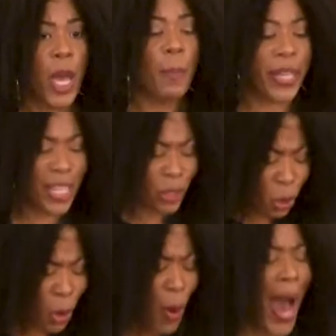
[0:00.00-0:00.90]
Because
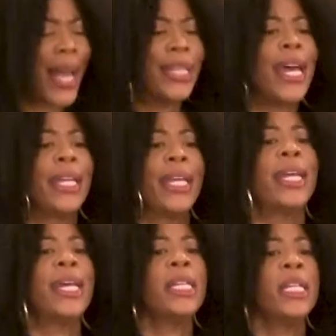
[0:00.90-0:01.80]
who I let
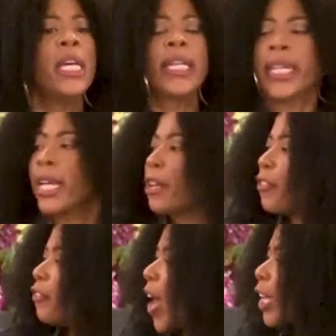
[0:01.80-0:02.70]
in can
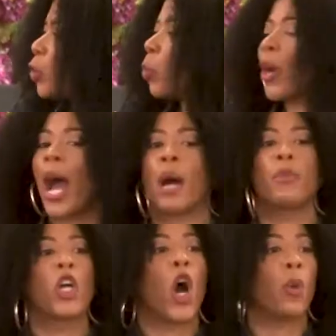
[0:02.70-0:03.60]
affect where
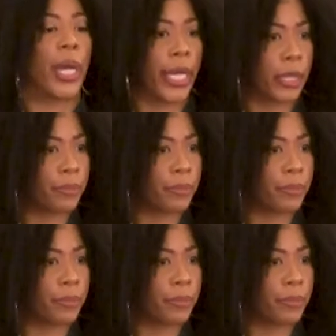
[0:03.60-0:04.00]
I'm going.